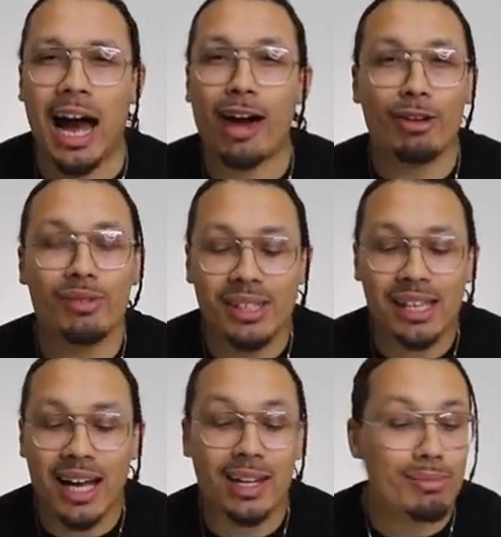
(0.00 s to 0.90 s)
I don't really
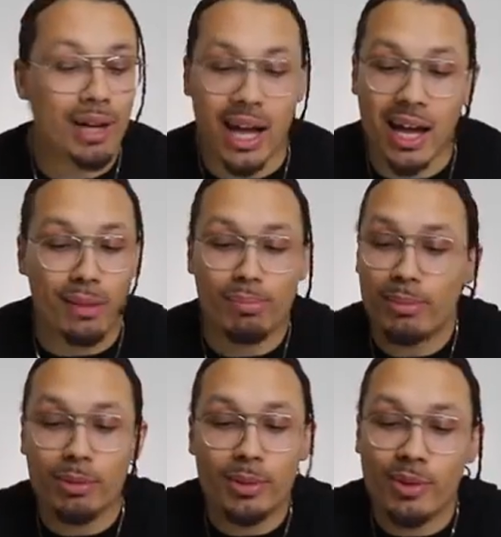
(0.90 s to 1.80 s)
like it, but hey,
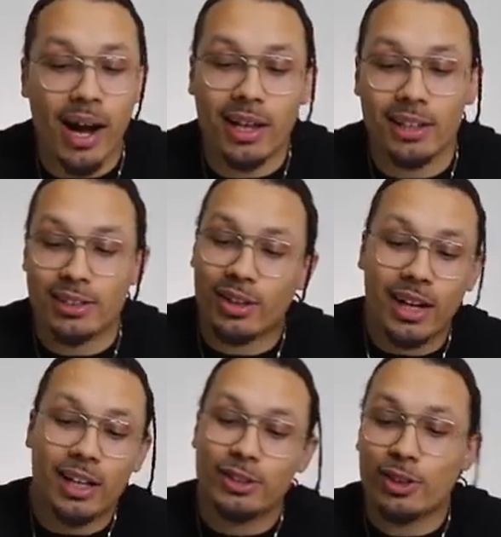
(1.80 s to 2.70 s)
people be rocking it, so I
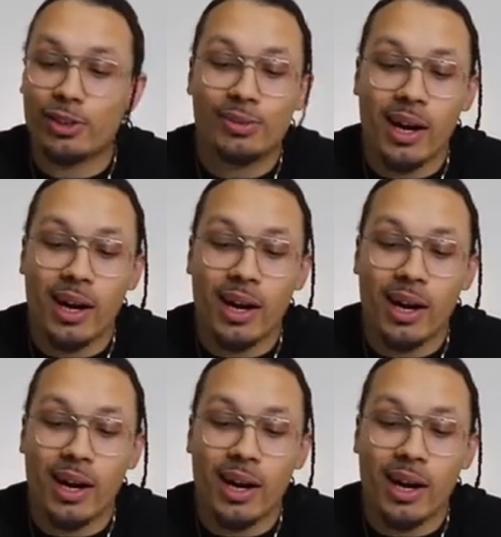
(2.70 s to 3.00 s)
gotta show you,